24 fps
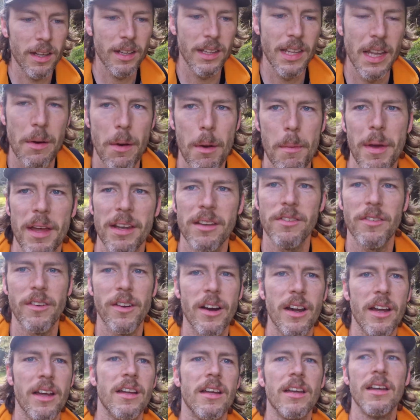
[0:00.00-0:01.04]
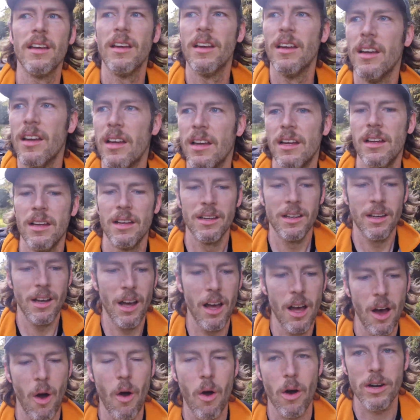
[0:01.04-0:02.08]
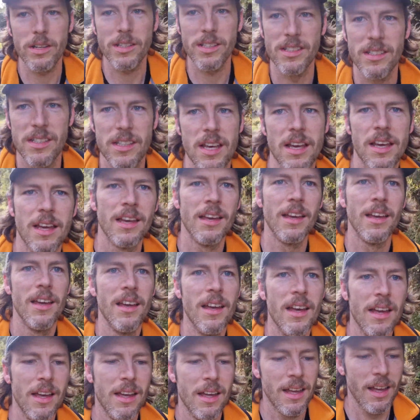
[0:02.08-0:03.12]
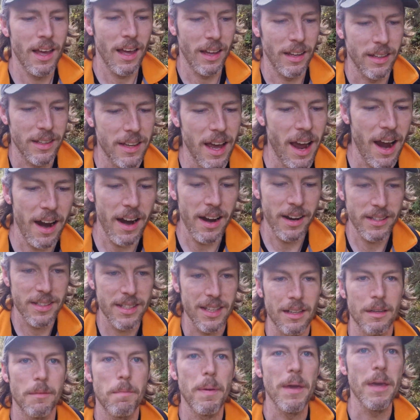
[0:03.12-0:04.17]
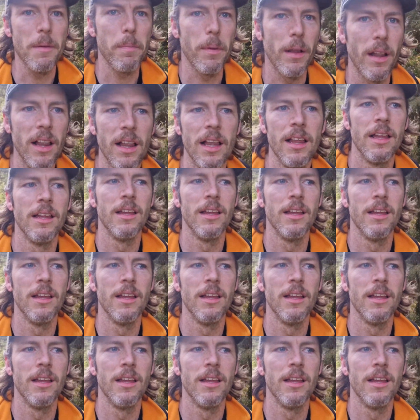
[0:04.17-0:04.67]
They were meant for horses and carts and people.